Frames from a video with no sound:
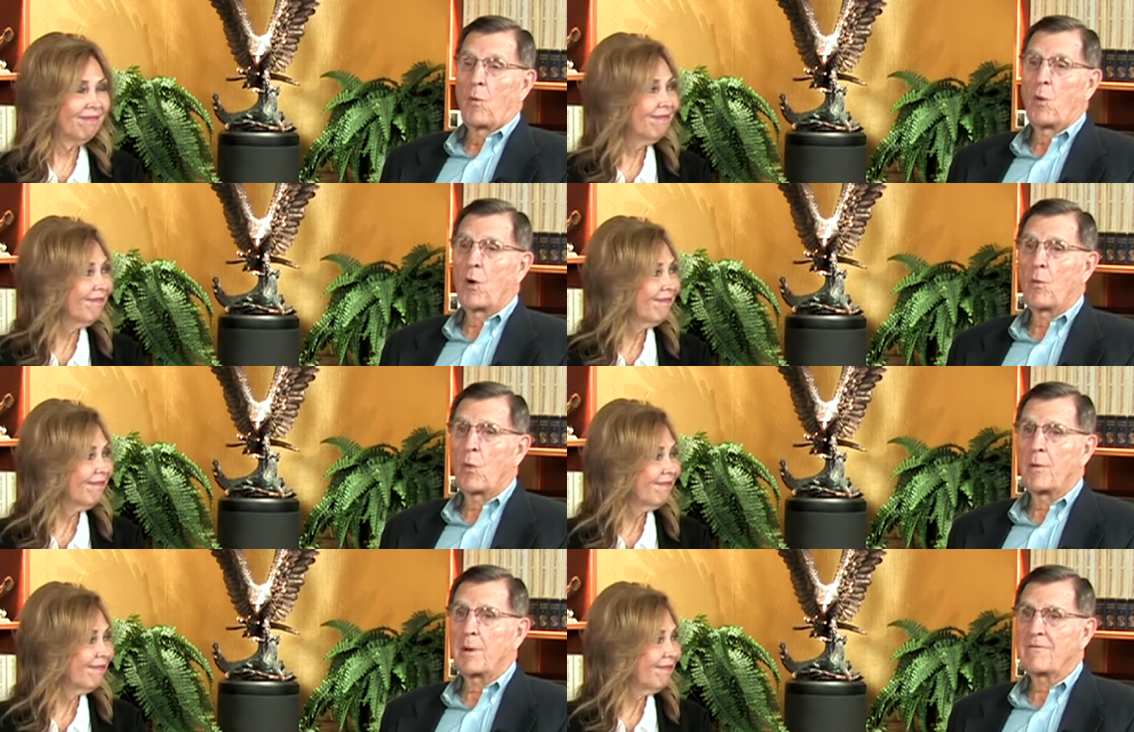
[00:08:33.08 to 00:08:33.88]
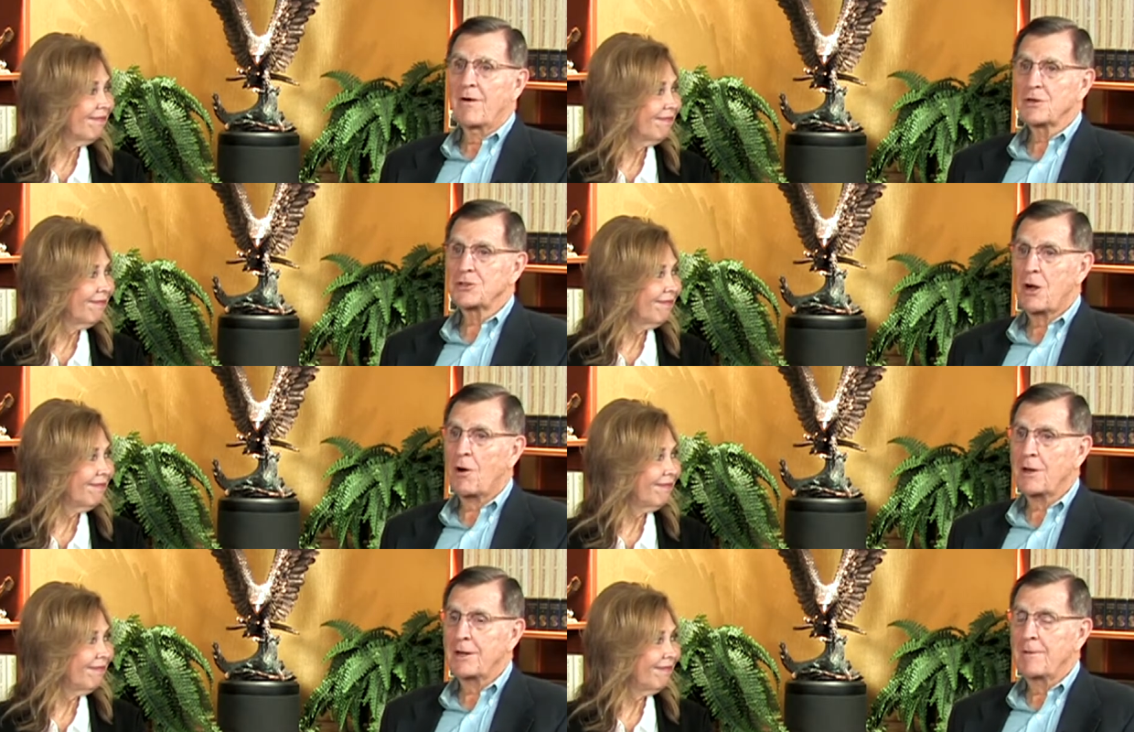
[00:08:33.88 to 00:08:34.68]
Speaker 1: when, when we first
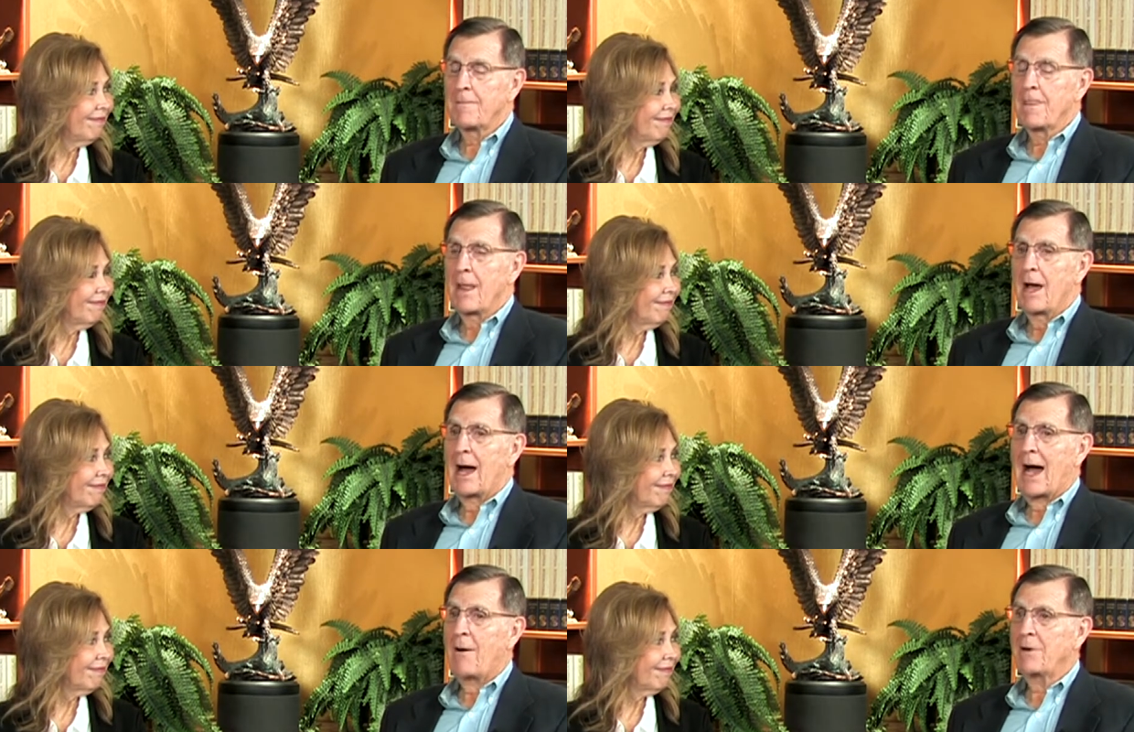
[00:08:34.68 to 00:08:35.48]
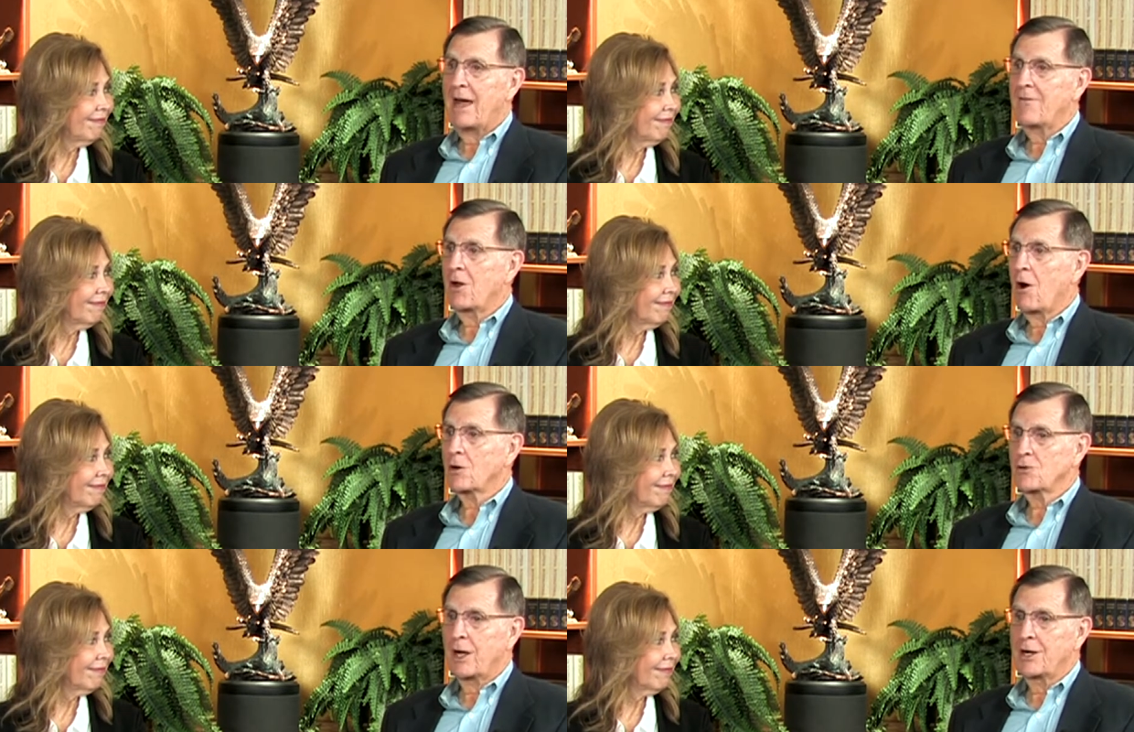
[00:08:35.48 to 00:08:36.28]
started, I would have the
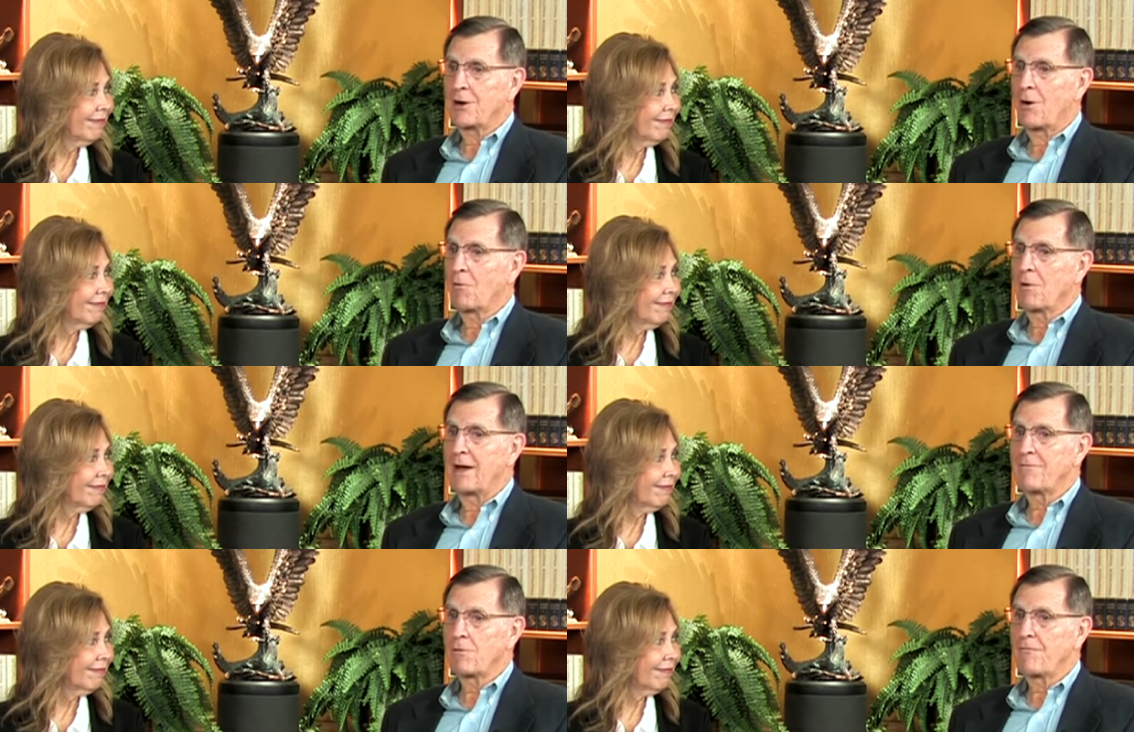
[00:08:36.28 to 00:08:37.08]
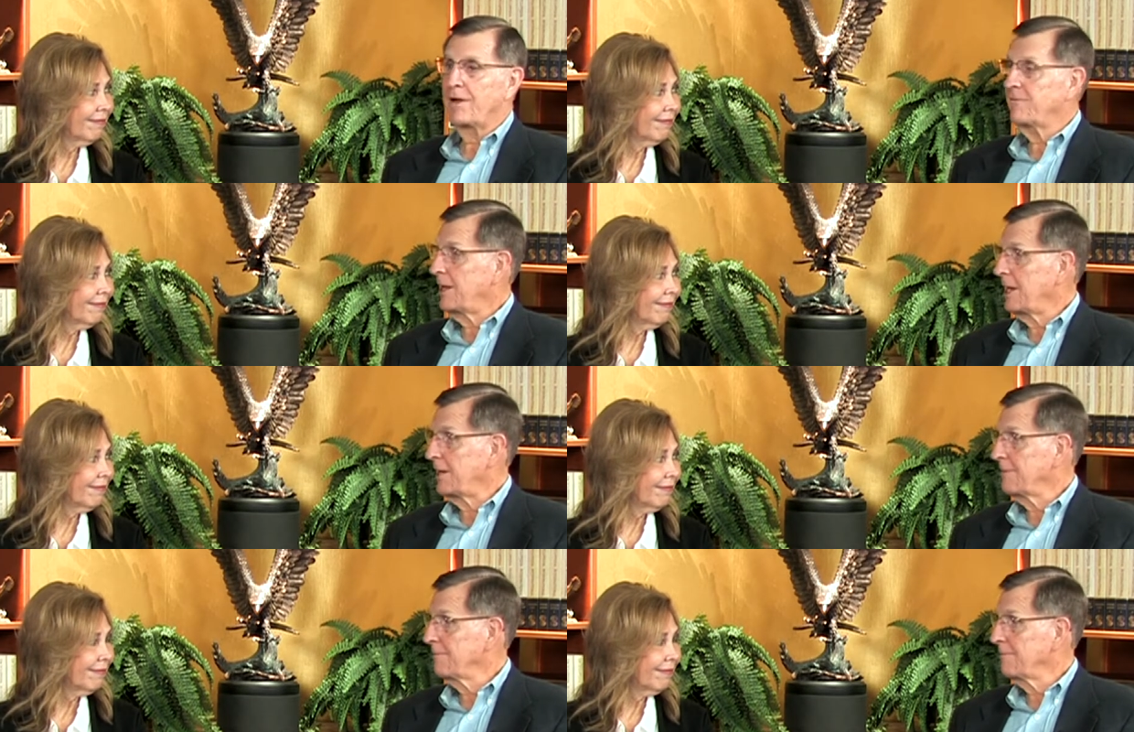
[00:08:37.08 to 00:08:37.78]
ARC trainer on level 15.